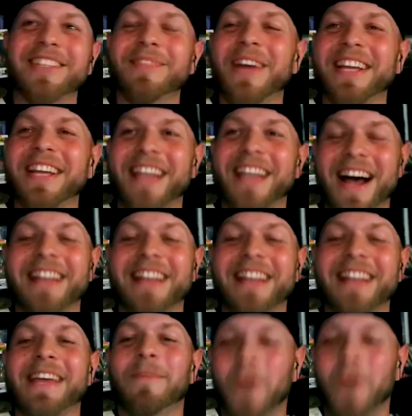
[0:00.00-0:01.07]
my
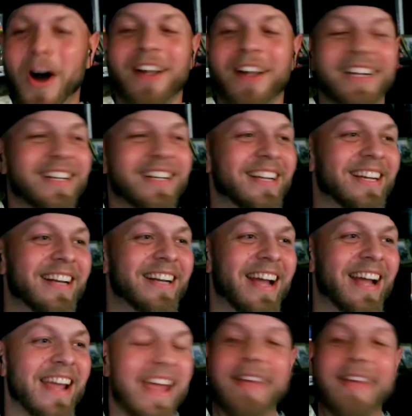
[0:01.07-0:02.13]
goddamn wallet and I
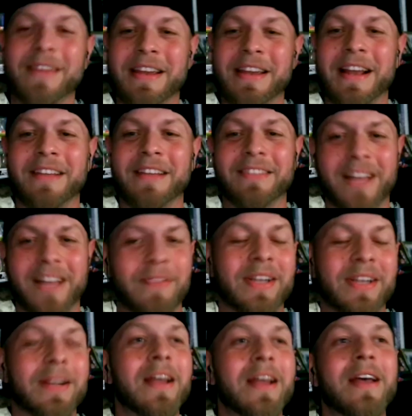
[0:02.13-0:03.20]
hate and I love it.